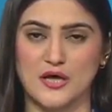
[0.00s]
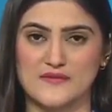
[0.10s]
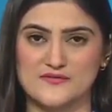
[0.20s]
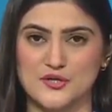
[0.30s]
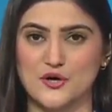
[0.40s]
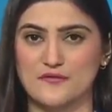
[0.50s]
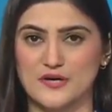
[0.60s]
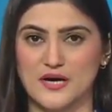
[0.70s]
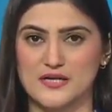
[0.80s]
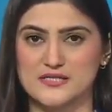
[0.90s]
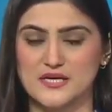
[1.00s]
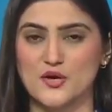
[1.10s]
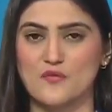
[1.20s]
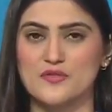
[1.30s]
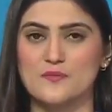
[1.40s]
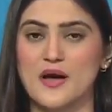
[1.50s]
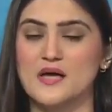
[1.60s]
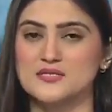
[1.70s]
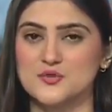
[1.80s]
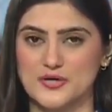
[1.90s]
their lives to COVID-19 over the
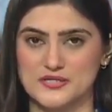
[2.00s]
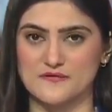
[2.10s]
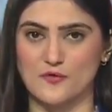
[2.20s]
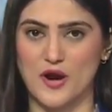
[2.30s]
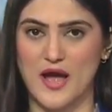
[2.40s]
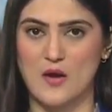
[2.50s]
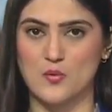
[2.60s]
past 24